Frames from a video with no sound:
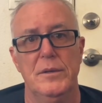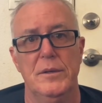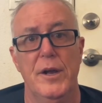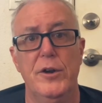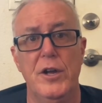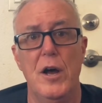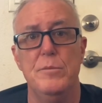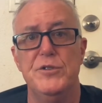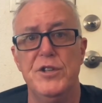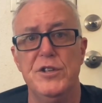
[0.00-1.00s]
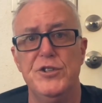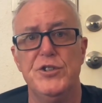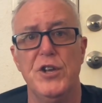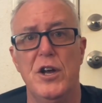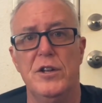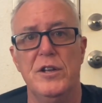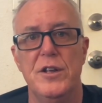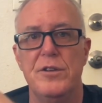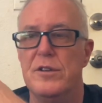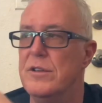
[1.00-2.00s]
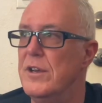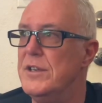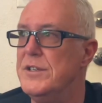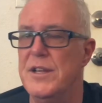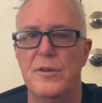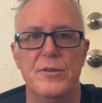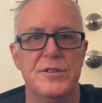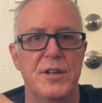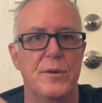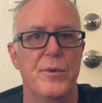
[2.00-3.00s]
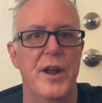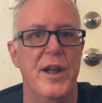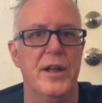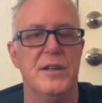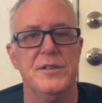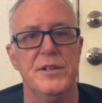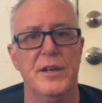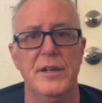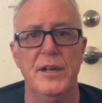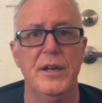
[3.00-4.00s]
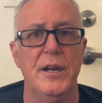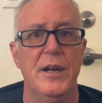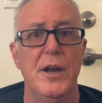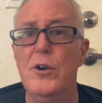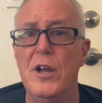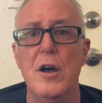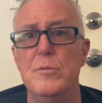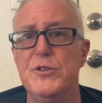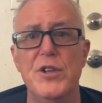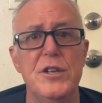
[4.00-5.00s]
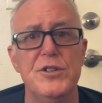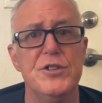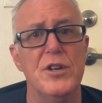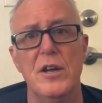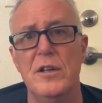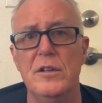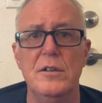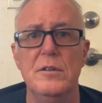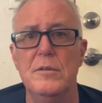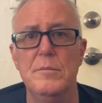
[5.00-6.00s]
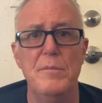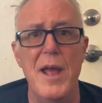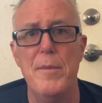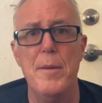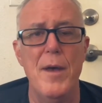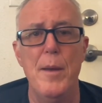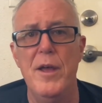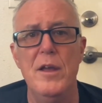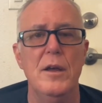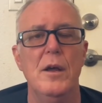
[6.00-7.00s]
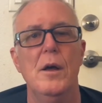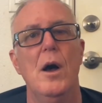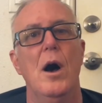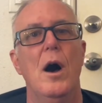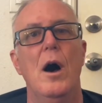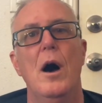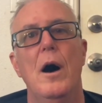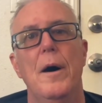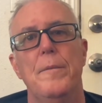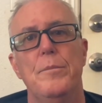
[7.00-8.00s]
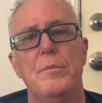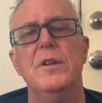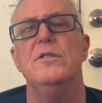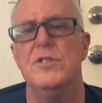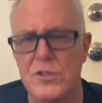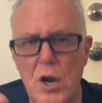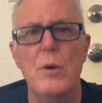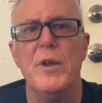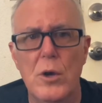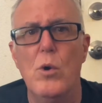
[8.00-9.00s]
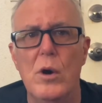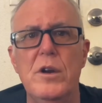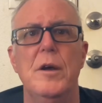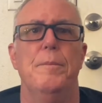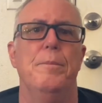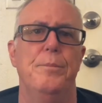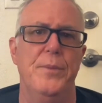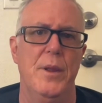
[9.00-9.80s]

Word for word: Here comes the sun. Can you guys see the sun ray? I can see it. Here comes the sun, baby, baby. Um, but to start recording them,